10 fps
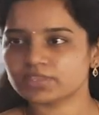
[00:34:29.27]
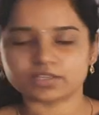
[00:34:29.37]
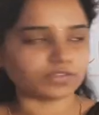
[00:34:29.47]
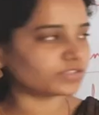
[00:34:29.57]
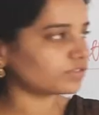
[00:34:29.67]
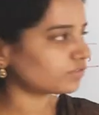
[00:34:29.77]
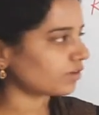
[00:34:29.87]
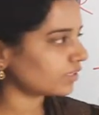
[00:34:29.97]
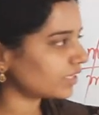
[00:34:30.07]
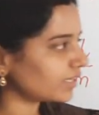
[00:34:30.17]
This is
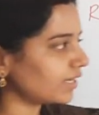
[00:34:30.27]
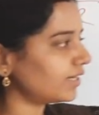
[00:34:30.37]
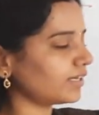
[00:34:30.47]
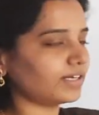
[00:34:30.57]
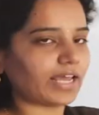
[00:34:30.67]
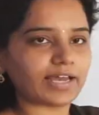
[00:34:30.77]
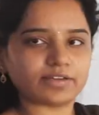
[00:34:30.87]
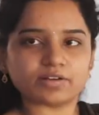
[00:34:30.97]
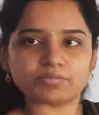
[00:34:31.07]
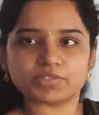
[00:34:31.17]
not the real
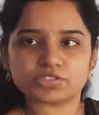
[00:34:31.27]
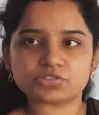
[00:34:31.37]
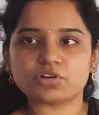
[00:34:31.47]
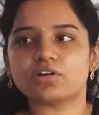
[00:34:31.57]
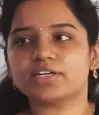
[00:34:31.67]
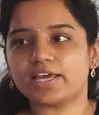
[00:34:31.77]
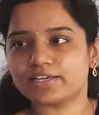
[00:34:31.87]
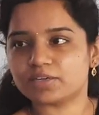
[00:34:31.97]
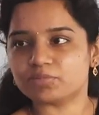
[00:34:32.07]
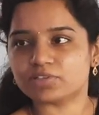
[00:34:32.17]
diagram, this is wrong
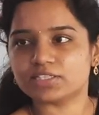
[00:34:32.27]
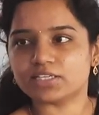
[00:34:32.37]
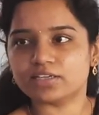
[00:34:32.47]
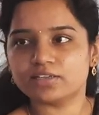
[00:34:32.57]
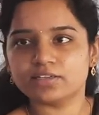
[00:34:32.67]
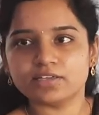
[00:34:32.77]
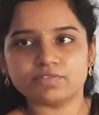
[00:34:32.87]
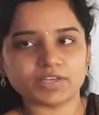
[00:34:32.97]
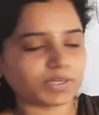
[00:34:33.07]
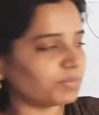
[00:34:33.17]
diagram only.
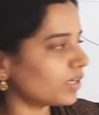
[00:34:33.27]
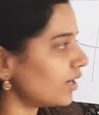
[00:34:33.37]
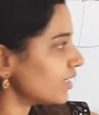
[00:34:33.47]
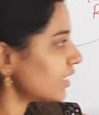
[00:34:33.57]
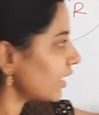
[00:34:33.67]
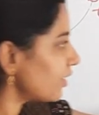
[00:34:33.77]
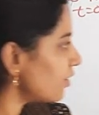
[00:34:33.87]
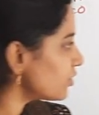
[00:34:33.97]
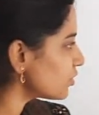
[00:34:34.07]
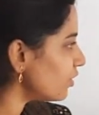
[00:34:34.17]
Like, because I
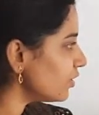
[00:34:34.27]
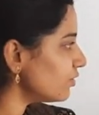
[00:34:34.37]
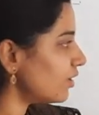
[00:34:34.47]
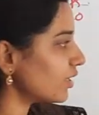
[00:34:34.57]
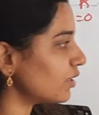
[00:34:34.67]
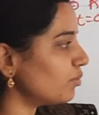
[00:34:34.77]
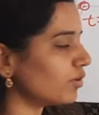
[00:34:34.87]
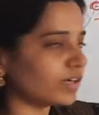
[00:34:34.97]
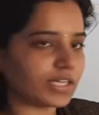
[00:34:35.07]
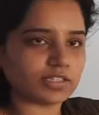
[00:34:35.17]
cannot show you on the
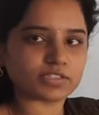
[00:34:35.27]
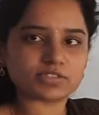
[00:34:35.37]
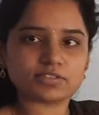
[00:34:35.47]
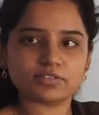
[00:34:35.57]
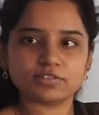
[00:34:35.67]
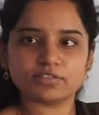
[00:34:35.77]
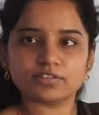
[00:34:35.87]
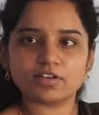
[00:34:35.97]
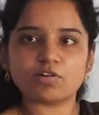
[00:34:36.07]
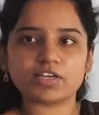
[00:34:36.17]
board like this.
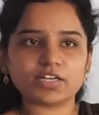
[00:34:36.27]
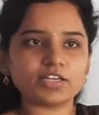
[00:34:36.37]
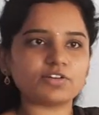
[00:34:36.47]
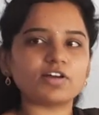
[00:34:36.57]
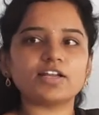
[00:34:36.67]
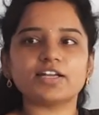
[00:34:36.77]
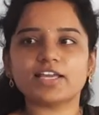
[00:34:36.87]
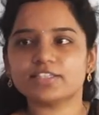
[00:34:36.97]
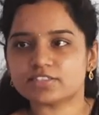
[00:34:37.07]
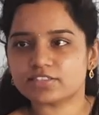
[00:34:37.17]
How can I draw
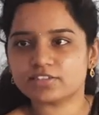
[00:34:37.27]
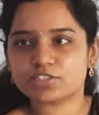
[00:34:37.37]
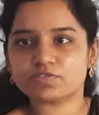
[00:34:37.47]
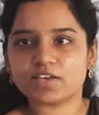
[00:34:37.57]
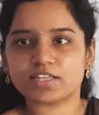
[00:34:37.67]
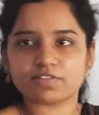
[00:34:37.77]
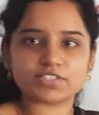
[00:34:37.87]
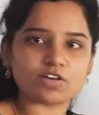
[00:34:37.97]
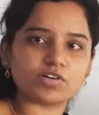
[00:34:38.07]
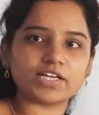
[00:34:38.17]
like this in this way? Otherwise
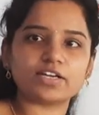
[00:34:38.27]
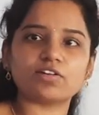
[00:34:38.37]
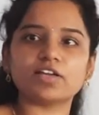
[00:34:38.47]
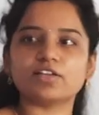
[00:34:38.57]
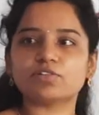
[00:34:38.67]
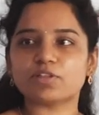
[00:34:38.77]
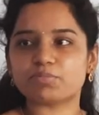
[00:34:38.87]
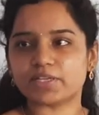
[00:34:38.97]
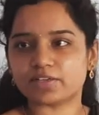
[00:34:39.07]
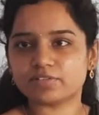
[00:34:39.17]
how can I draw into the
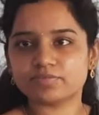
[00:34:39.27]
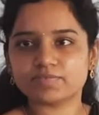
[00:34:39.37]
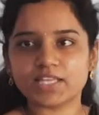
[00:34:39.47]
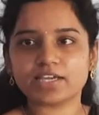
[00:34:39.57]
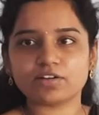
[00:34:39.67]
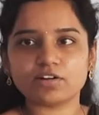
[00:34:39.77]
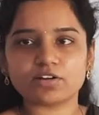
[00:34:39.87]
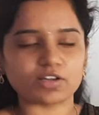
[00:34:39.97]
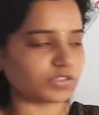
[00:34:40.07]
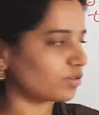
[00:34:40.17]
plane? I cannot
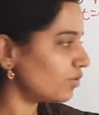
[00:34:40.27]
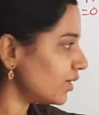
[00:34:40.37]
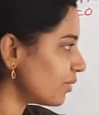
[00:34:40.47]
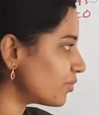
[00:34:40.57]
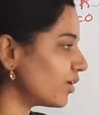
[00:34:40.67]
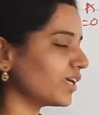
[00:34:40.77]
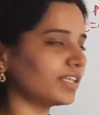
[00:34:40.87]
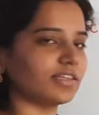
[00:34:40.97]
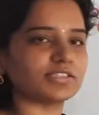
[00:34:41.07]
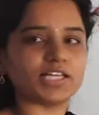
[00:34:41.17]
draw, so only I am drawing
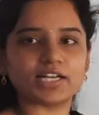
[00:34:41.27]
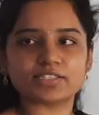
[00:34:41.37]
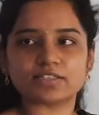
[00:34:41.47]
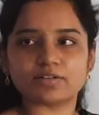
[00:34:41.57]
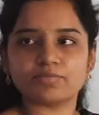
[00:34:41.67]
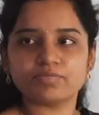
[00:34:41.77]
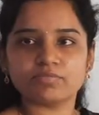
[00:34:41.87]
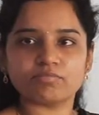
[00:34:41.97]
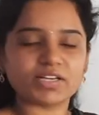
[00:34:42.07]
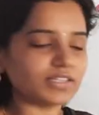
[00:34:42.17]
in this direction.
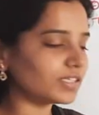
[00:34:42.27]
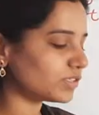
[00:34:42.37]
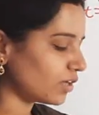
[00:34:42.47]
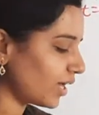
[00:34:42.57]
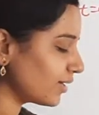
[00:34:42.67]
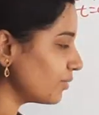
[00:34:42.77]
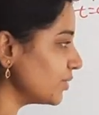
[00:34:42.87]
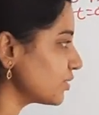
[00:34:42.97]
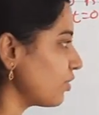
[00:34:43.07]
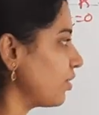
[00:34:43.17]
But this diagram
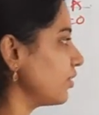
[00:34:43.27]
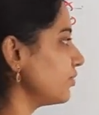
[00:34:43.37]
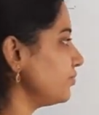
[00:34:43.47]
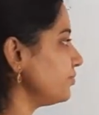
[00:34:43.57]
is wrong.